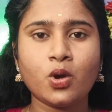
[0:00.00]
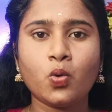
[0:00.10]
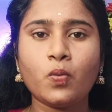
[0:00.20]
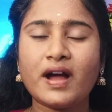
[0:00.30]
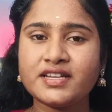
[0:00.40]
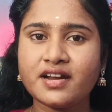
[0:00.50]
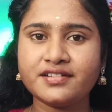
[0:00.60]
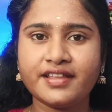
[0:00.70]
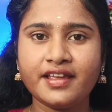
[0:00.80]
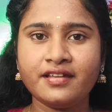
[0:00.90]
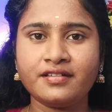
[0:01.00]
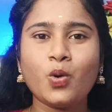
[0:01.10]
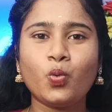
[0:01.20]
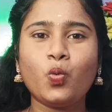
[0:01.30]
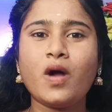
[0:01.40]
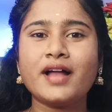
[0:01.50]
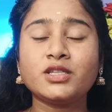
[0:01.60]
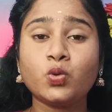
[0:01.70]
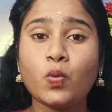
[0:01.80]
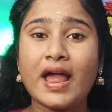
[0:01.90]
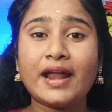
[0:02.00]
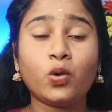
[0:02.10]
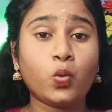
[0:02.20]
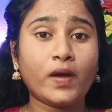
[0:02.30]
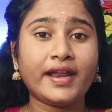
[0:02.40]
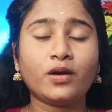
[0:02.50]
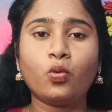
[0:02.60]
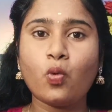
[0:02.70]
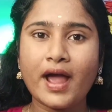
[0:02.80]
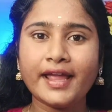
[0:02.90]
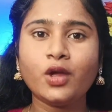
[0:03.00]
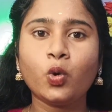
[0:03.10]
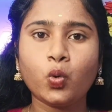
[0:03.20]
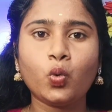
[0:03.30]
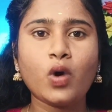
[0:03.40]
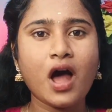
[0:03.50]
What are they? What, where, when, why, who,